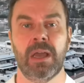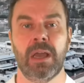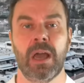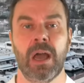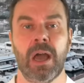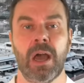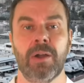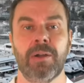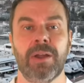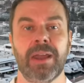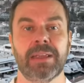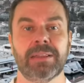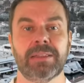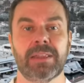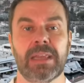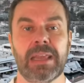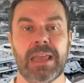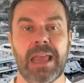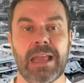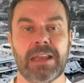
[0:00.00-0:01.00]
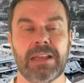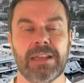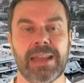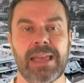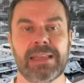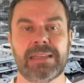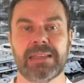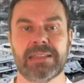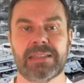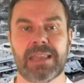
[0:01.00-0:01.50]
All right, the
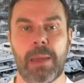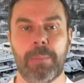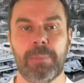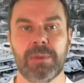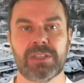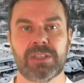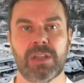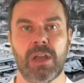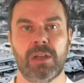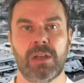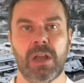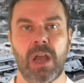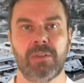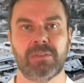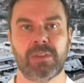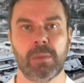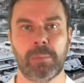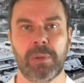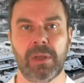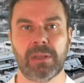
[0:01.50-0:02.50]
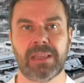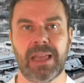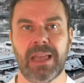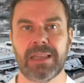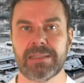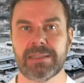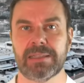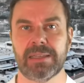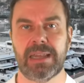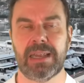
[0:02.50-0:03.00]
latest episode of the
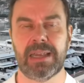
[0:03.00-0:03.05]
podcast